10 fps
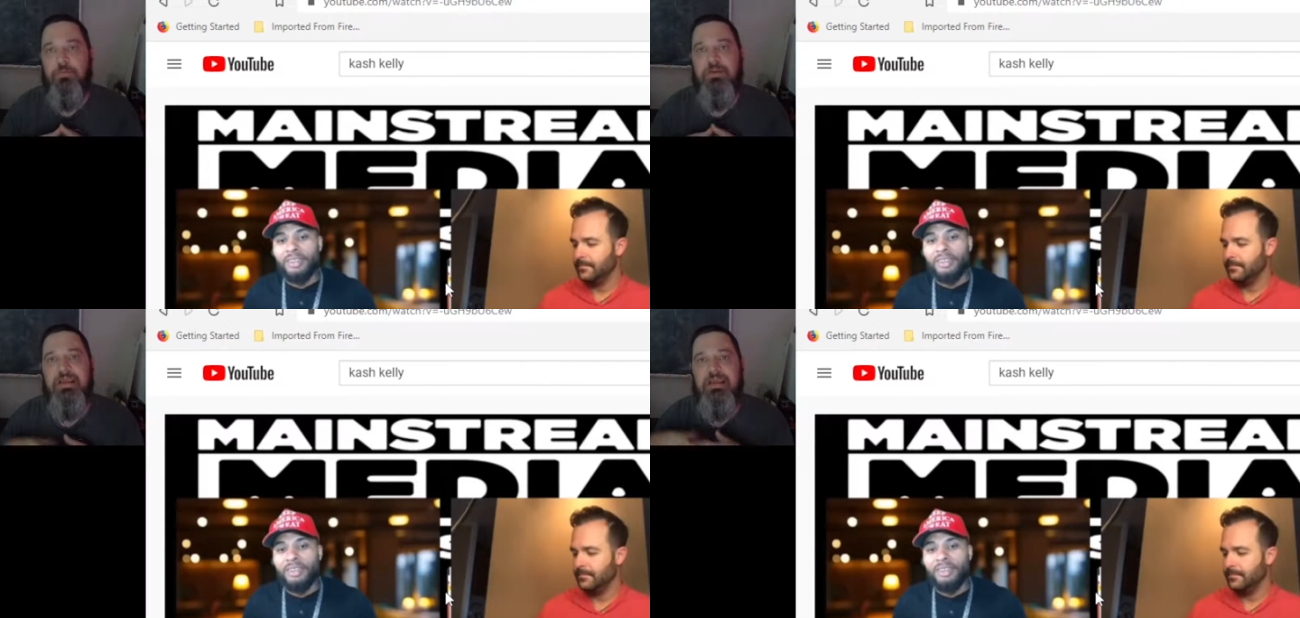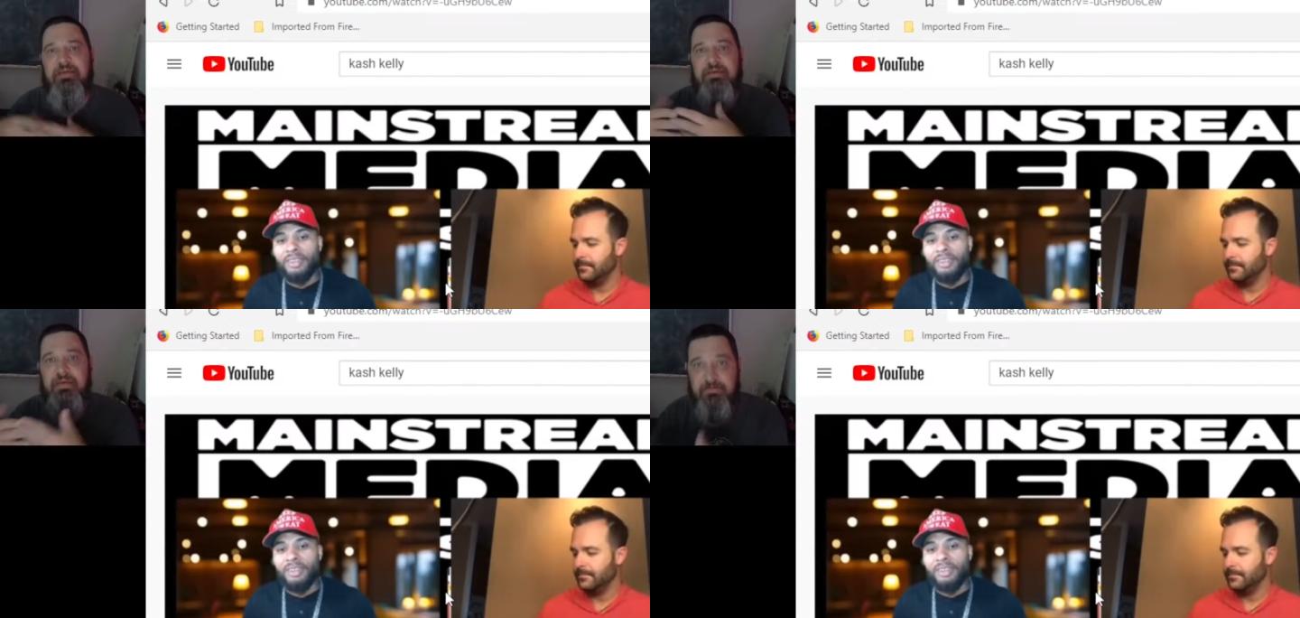
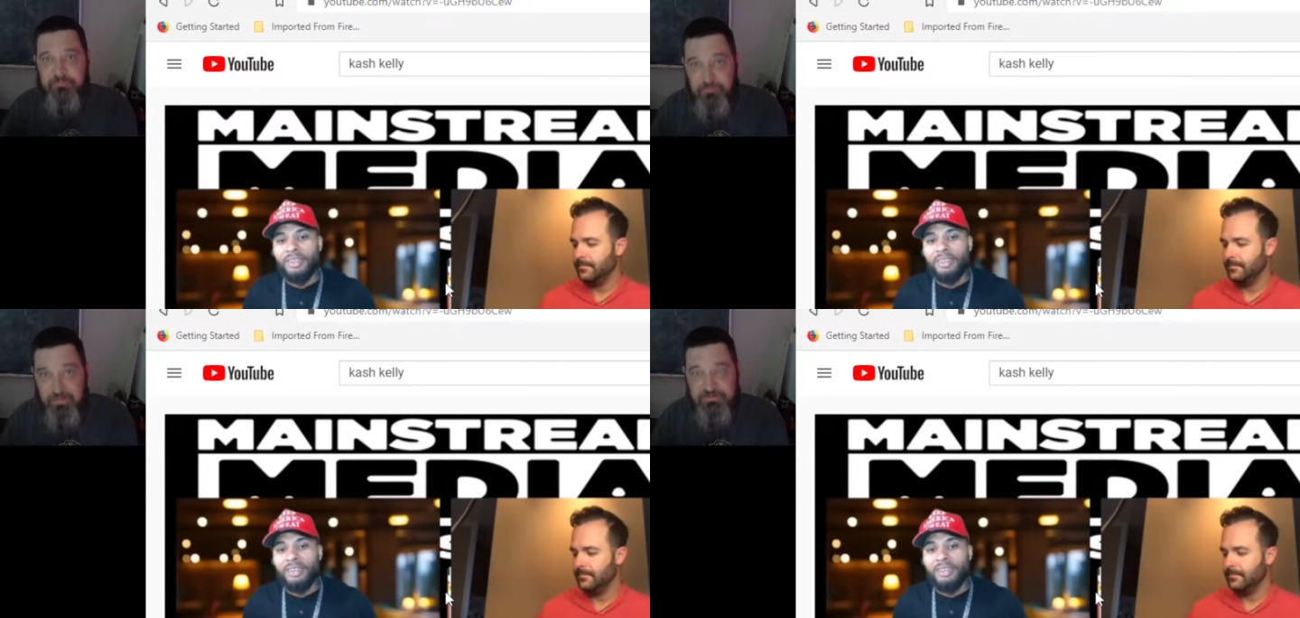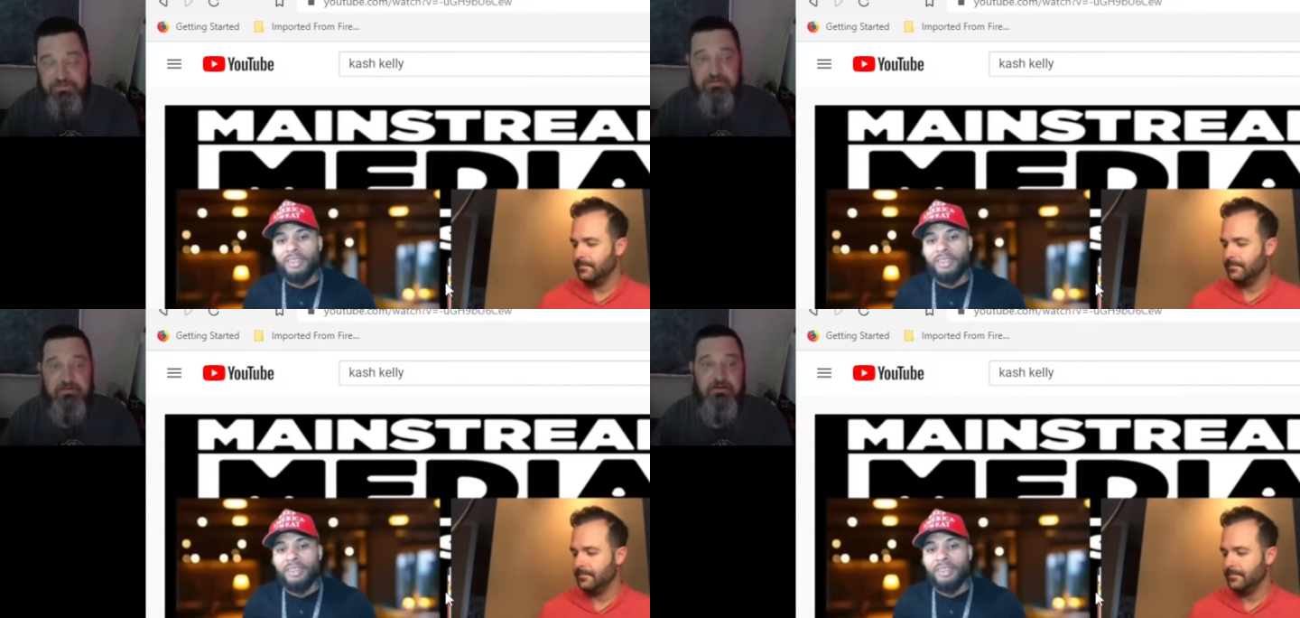Speaker 1: relaying the
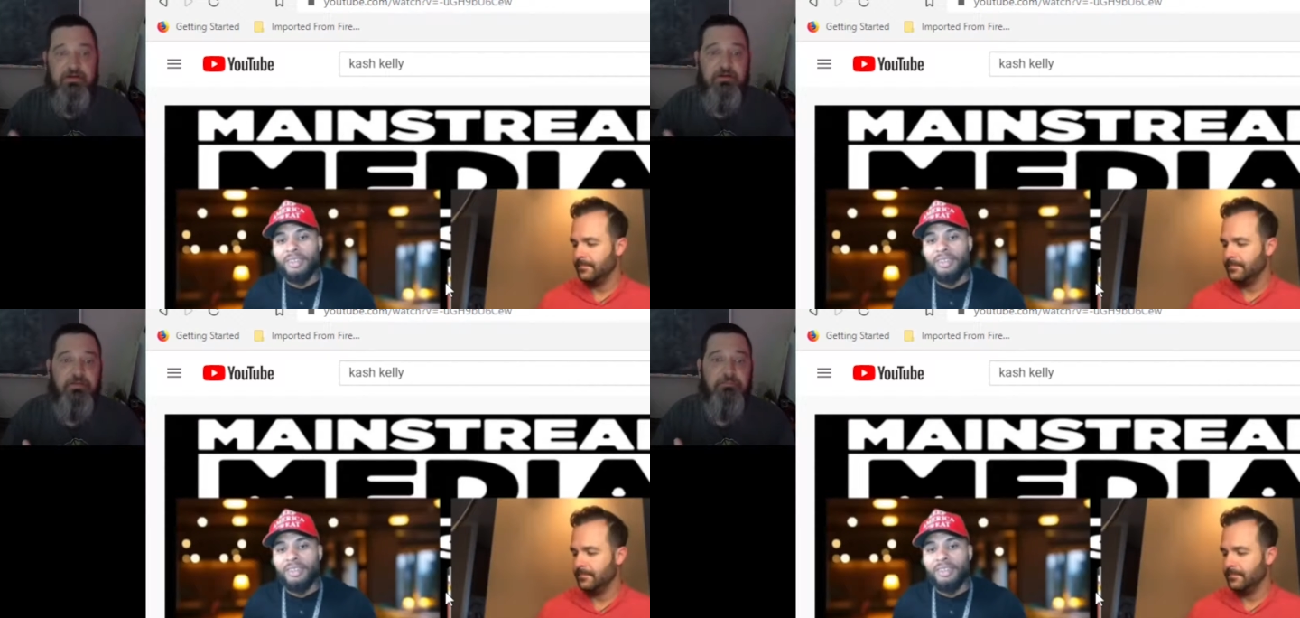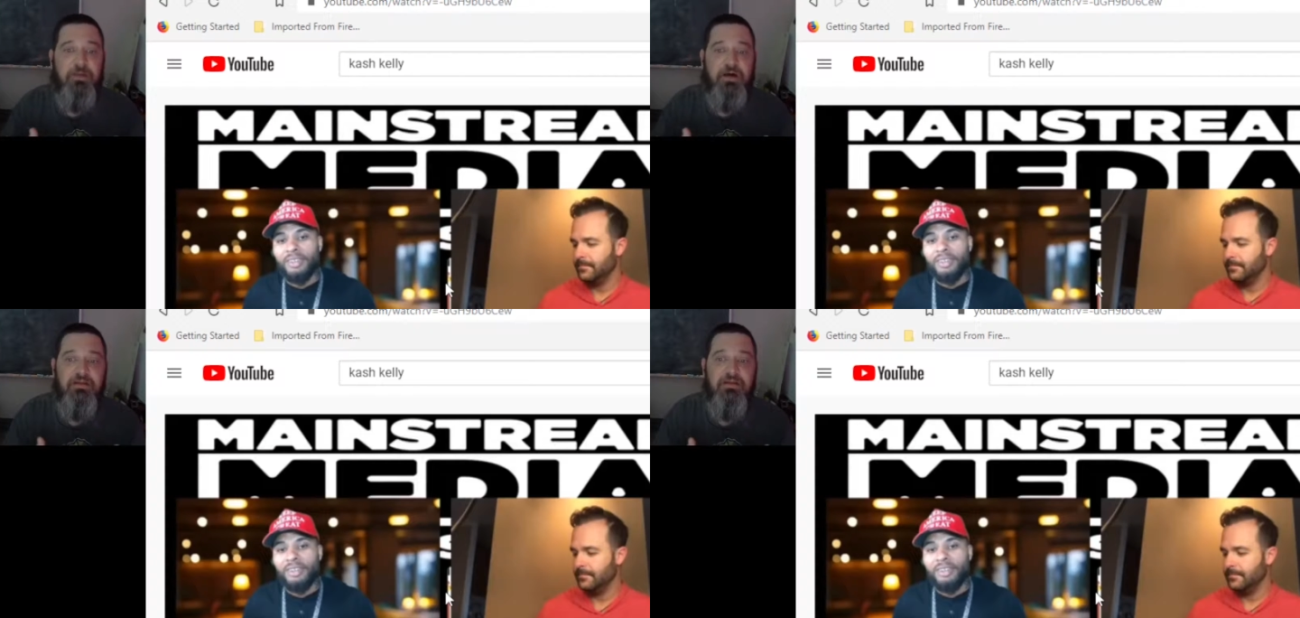information,
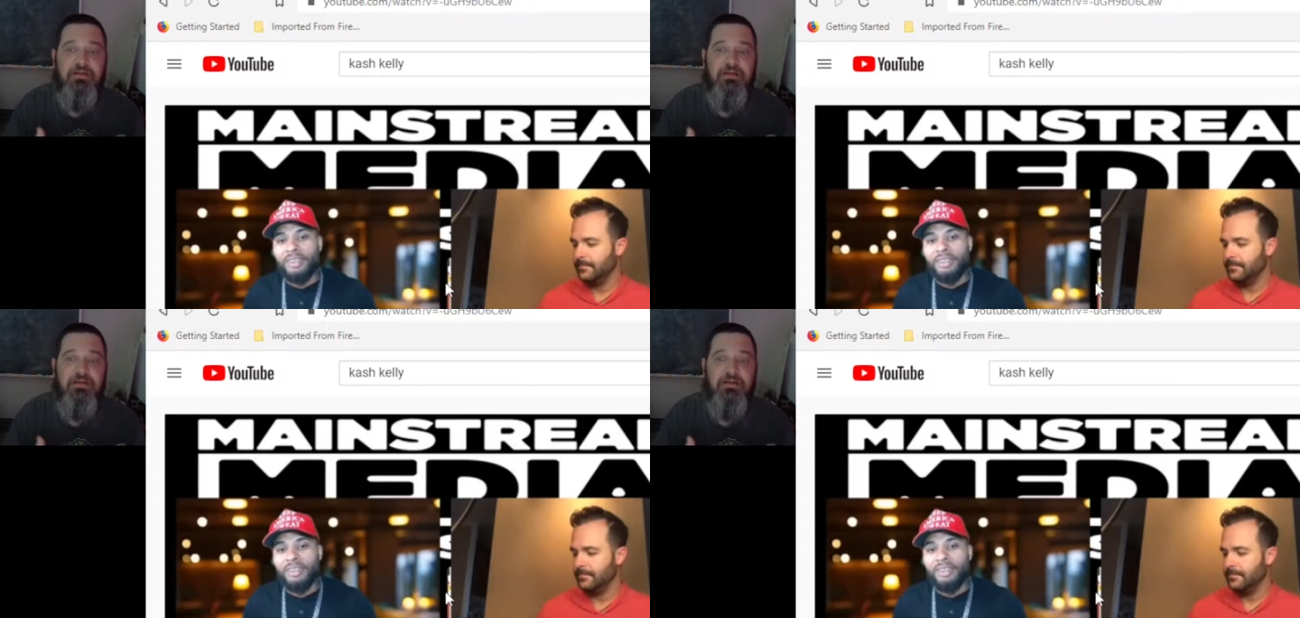but